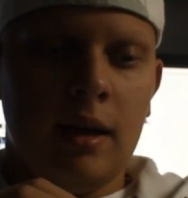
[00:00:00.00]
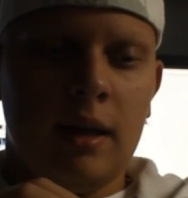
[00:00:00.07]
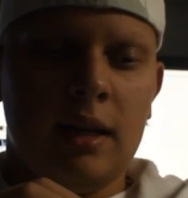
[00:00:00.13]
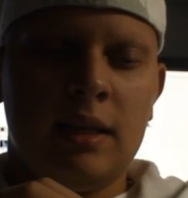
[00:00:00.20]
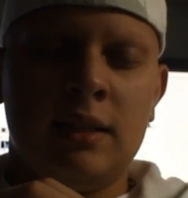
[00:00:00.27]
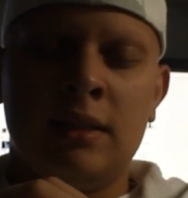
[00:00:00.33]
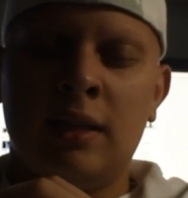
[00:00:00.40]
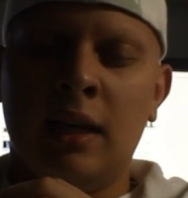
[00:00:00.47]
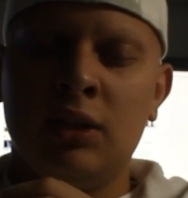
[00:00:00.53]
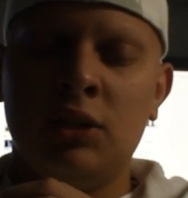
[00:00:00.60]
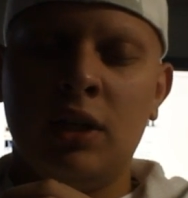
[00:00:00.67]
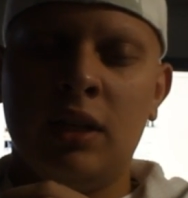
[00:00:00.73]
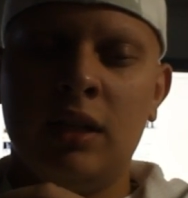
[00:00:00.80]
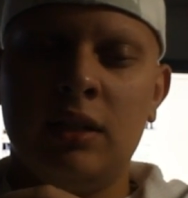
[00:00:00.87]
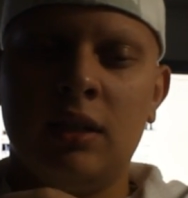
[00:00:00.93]
And it's
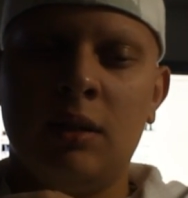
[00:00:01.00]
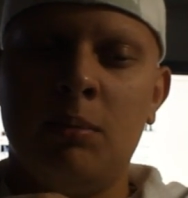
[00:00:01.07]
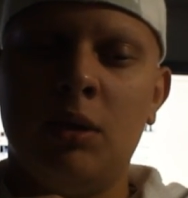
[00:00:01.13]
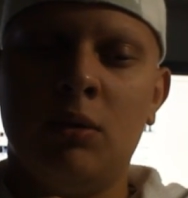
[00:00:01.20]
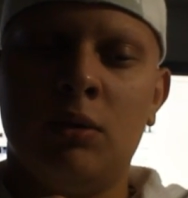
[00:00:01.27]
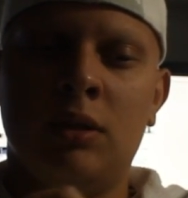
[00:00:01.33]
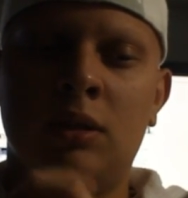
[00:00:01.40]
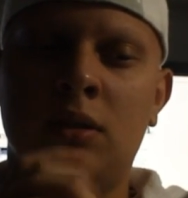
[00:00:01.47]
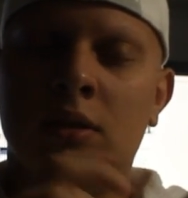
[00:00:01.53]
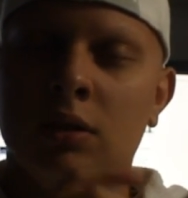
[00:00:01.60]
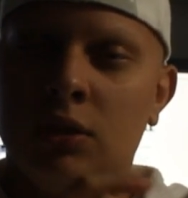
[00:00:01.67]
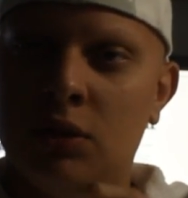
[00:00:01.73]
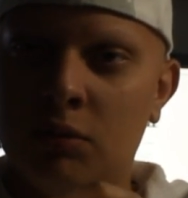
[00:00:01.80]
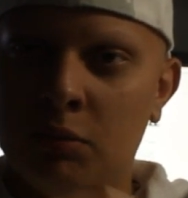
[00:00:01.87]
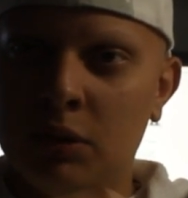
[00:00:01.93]
actually, I think it's going to be a
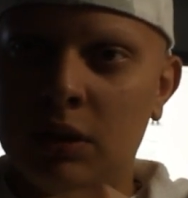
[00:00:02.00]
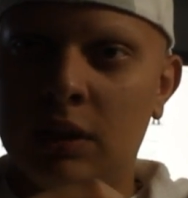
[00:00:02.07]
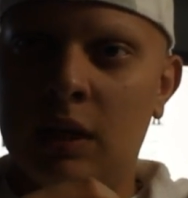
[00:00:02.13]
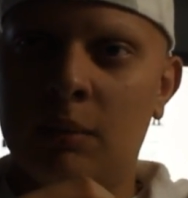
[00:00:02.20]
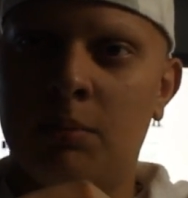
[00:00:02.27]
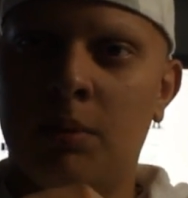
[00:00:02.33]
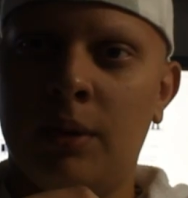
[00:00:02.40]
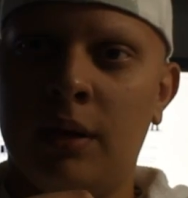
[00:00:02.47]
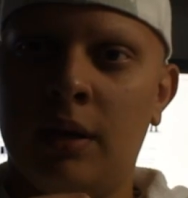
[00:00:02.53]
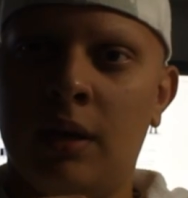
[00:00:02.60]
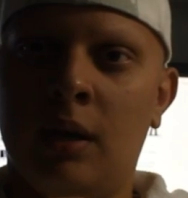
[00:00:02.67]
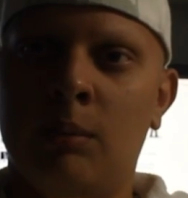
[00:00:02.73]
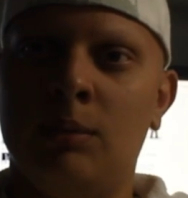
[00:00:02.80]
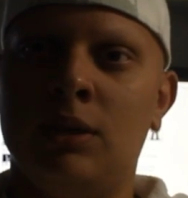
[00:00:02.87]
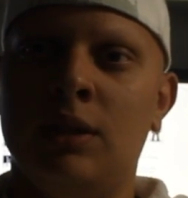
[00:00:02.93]
Resistance 3 gameplay
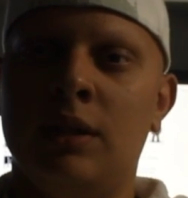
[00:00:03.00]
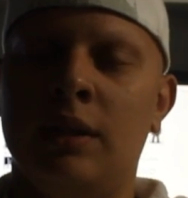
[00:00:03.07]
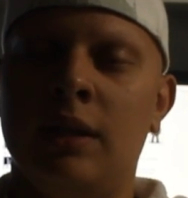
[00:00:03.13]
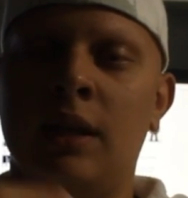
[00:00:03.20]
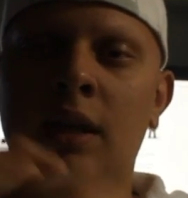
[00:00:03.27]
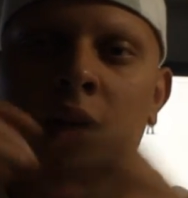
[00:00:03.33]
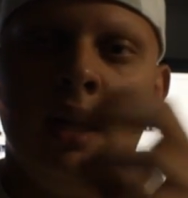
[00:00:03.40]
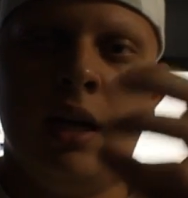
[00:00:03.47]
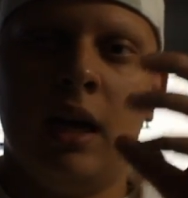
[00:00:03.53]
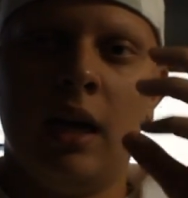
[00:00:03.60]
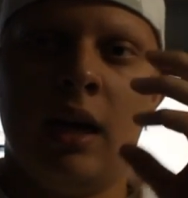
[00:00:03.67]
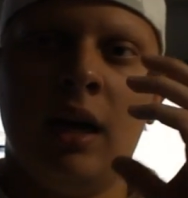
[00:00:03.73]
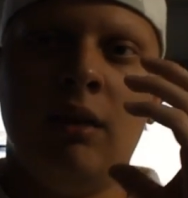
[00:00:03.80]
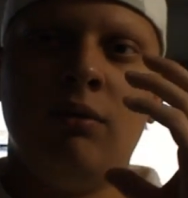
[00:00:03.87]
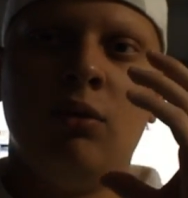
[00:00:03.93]
commentary, uh,
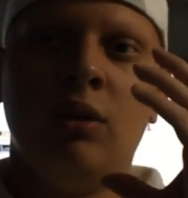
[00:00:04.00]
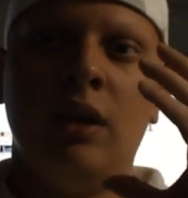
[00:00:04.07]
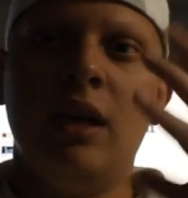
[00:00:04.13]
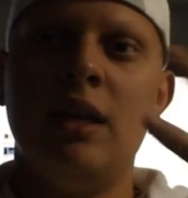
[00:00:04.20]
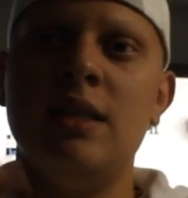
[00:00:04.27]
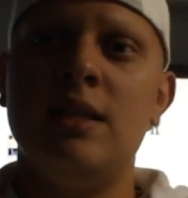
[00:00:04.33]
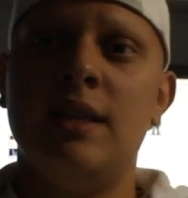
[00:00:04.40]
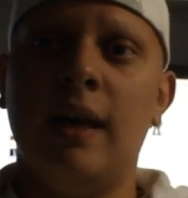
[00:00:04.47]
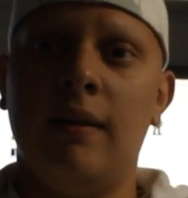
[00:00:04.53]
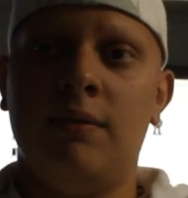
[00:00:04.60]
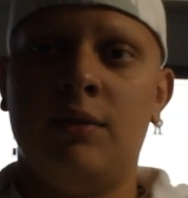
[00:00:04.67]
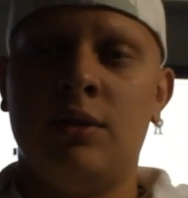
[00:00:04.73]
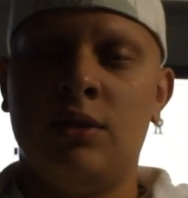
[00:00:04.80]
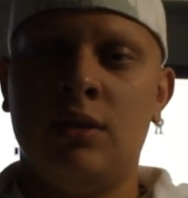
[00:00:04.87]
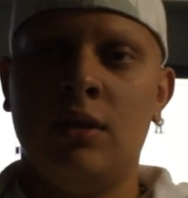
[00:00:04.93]
kind of going in
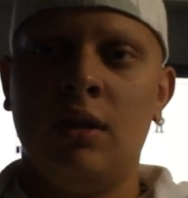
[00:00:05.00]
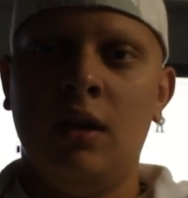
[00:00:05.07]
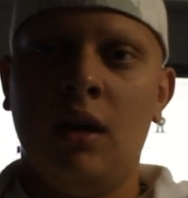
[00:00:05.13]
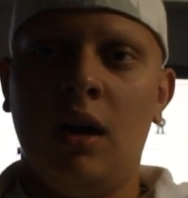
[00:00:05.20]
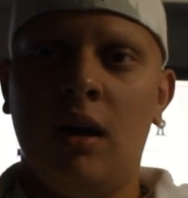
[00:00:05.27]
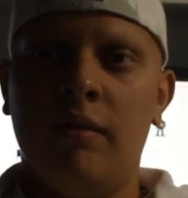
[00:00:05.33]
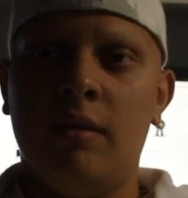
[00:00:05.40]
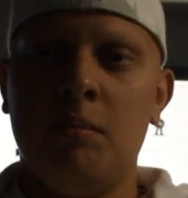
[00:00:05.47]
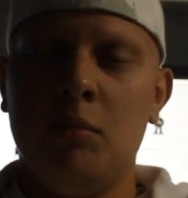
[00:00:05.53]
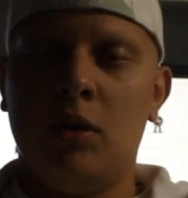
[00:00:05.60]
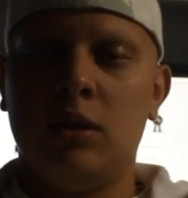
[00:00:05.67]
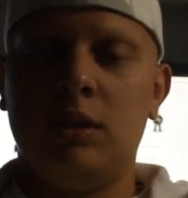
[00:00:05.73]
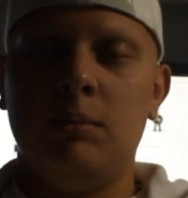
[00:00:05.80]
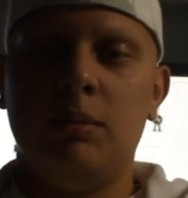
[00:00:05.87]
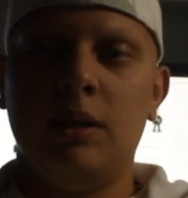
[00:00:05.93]
depths of the
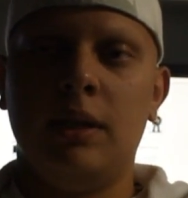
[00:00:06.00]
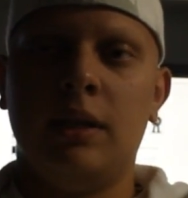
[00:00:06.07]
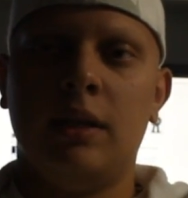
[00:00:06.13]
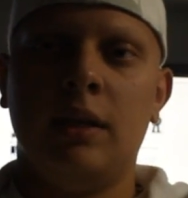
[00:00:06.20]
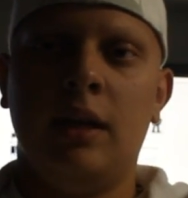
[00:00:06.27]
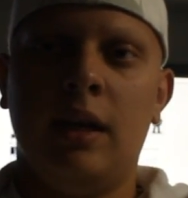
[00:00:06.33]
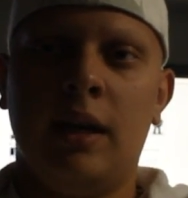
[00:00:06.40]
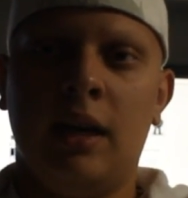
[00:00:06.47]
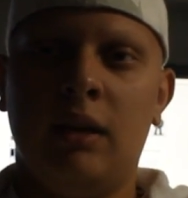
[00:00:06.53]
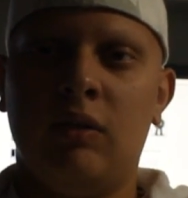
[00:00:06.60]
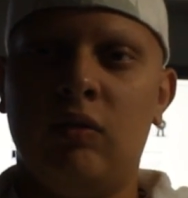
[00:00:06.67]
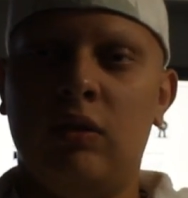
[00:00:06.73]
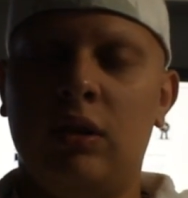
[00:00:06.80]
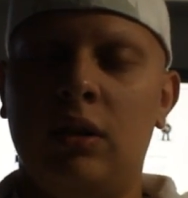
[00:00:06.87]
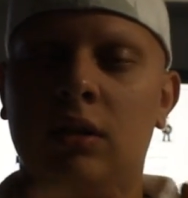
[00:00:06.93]
multiplayer and kind of
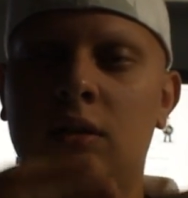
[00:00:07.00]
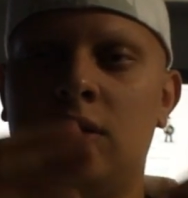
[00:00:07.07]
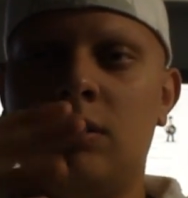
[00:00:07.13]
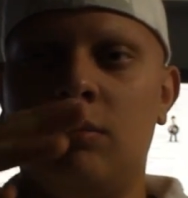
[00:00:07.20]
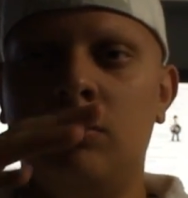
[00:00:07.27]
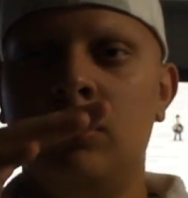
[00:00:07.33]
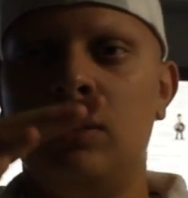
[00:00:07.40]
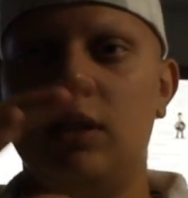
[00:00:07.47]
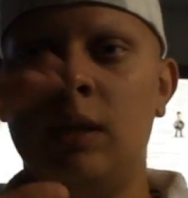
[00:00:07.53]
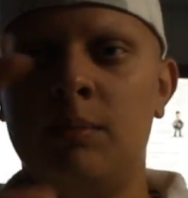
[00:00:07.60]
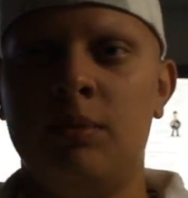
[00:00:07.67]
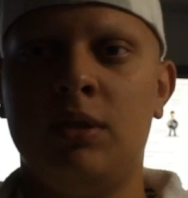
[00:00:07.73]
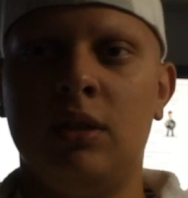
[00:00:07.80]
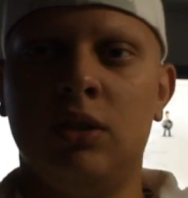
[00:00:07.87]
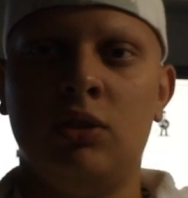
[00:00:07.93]
giving some
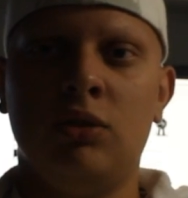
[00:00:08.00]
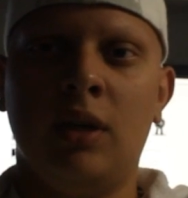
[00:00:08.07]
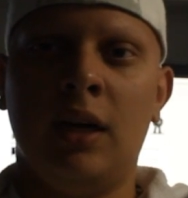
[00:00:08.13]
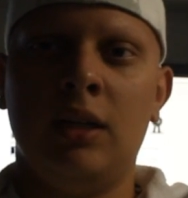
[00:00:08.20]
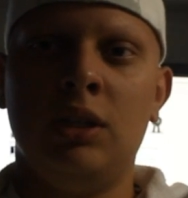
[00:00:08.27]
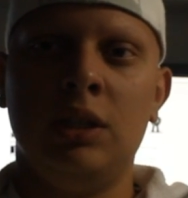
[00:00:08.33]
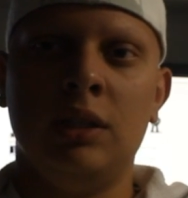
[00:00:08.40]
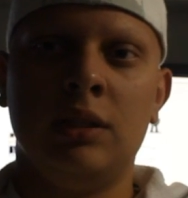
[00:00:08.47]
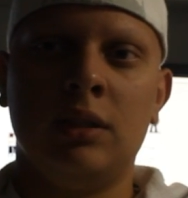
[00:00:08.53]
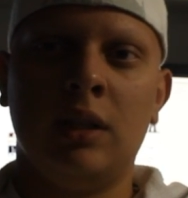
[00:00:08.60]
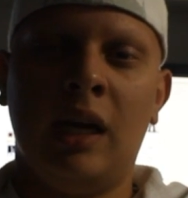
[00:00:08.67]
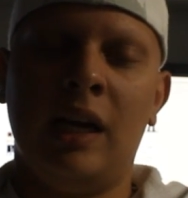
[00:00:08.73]
tips and strategies.